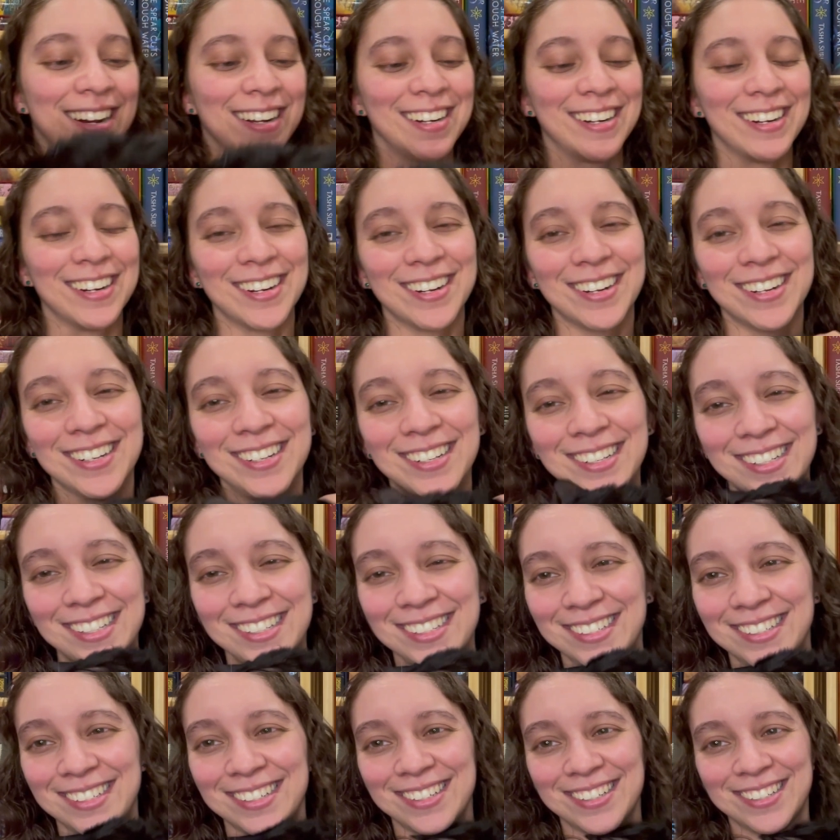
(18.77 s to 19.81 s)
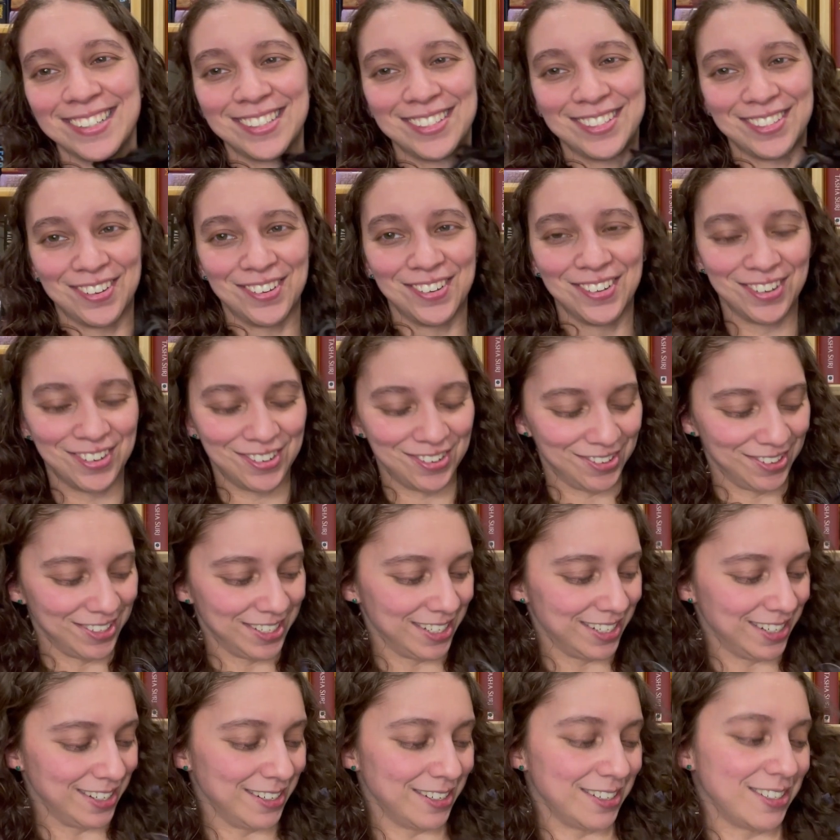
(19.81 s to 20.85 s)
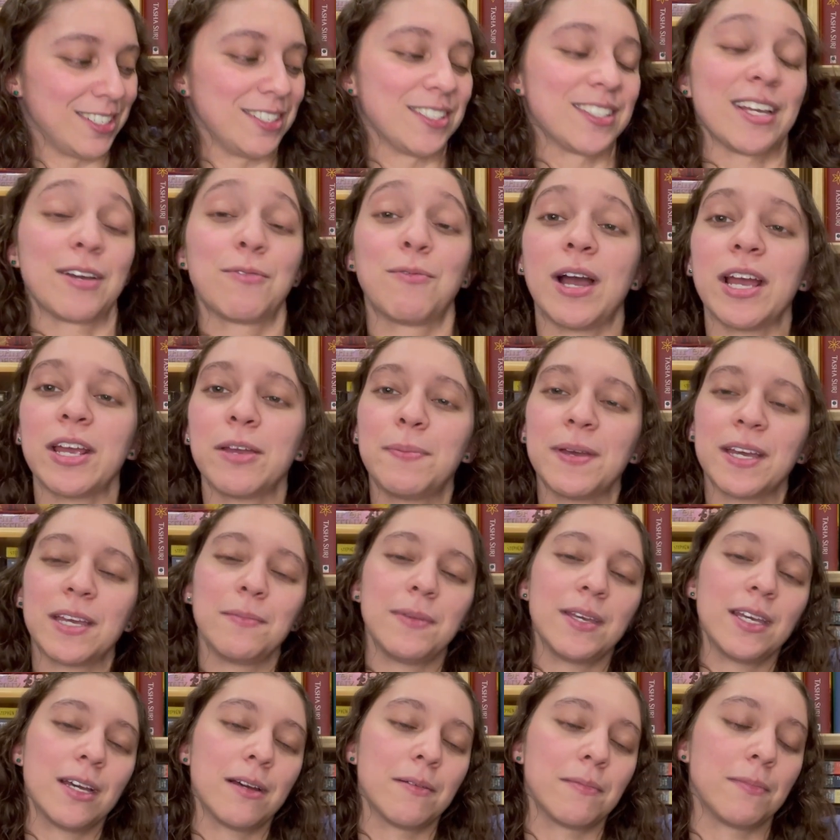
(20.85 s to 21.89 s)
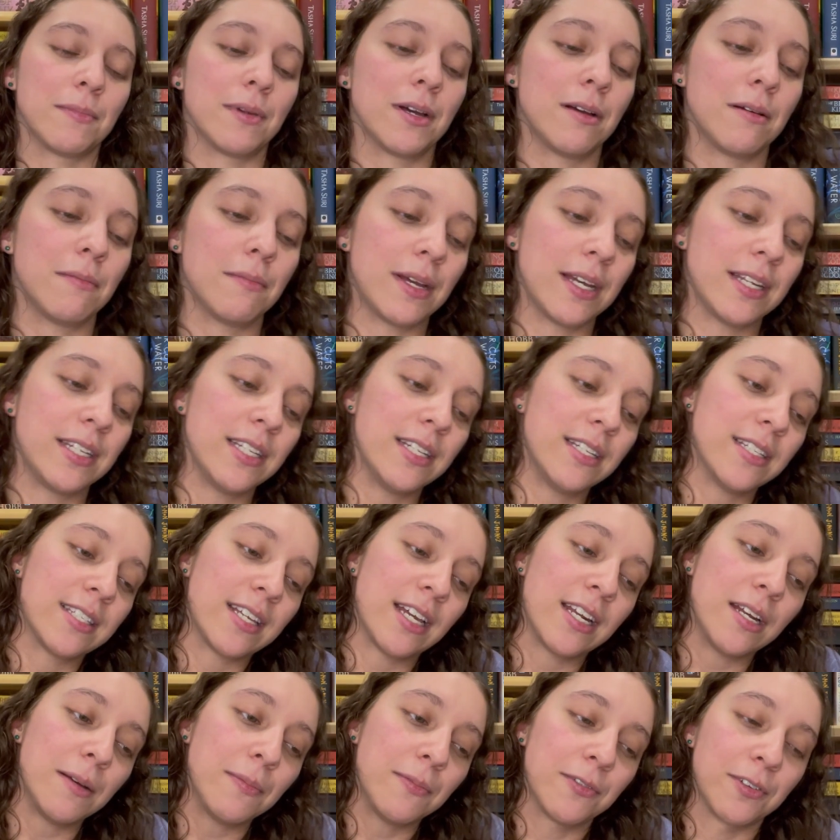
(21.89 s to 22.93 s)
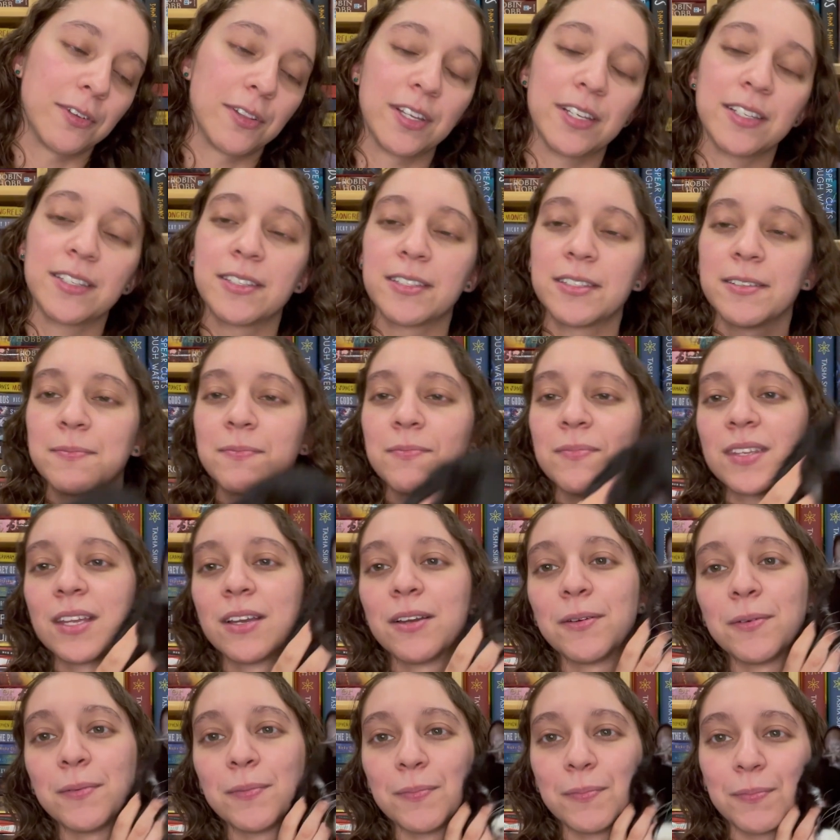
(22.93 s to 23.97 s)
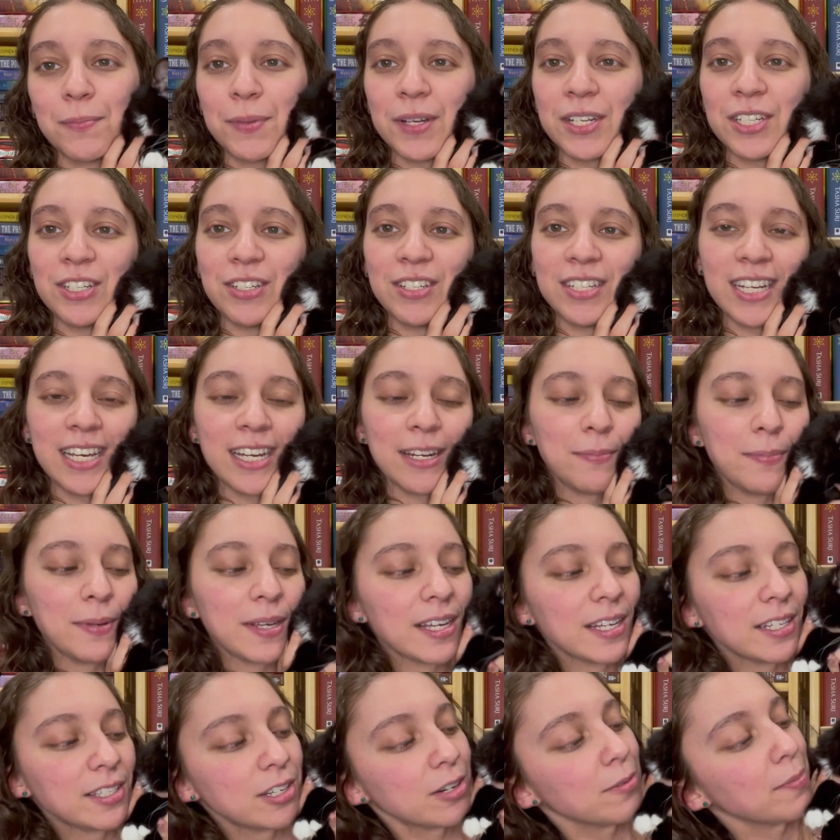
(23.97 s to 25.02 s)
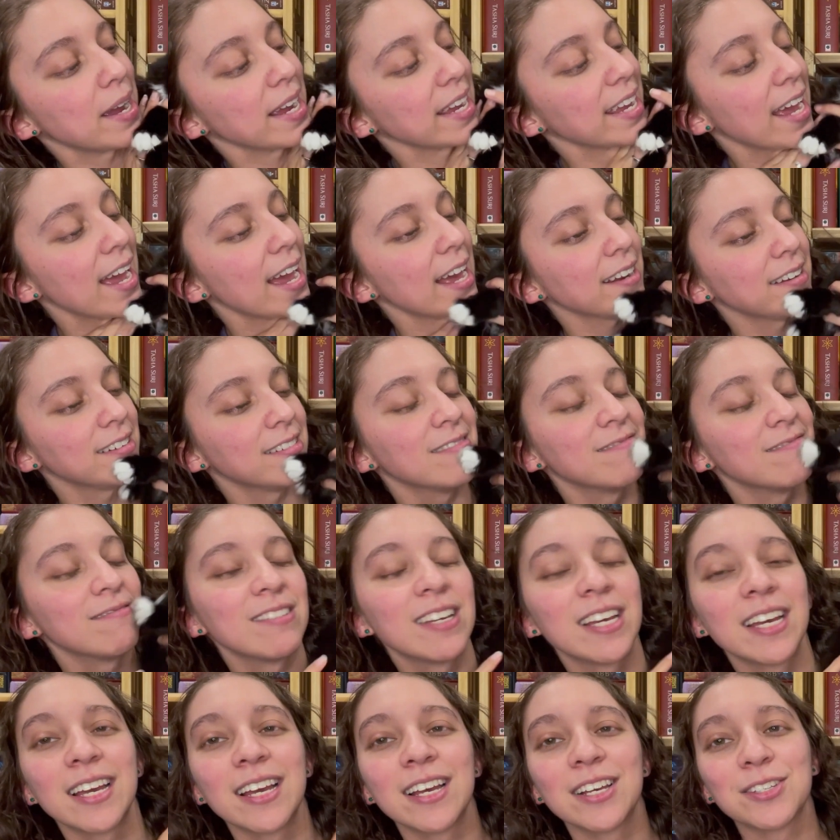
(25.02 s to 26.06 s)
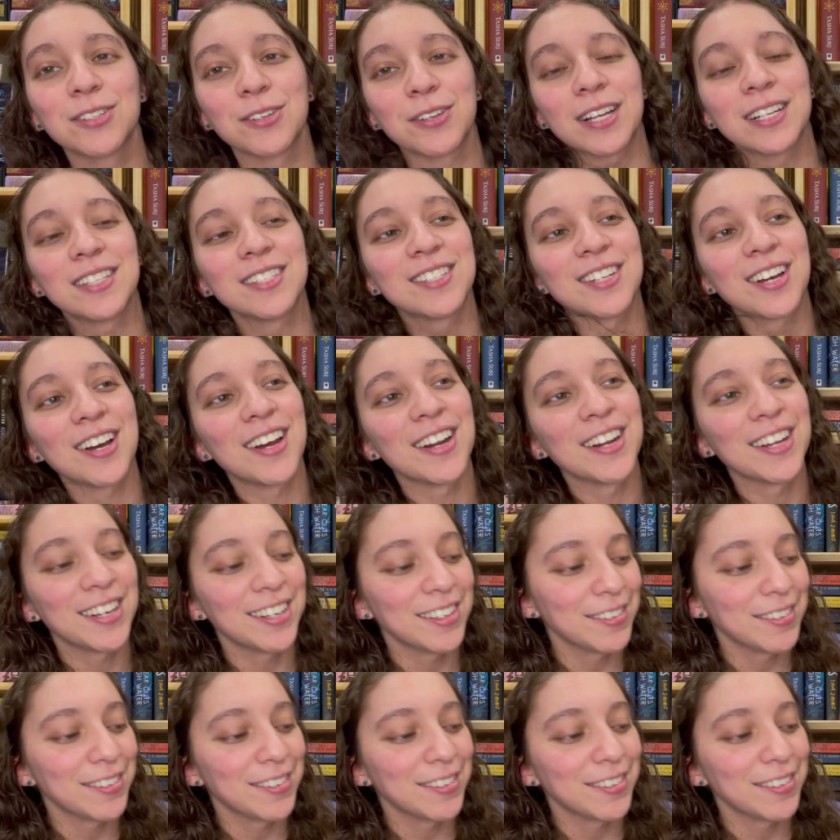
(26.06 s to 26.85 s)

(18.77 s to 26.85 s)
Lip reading: girl. So cute. She's like, why are you picking me up? Mom, I didn't sign up for this. But you did, because you're my cat. So that's Donna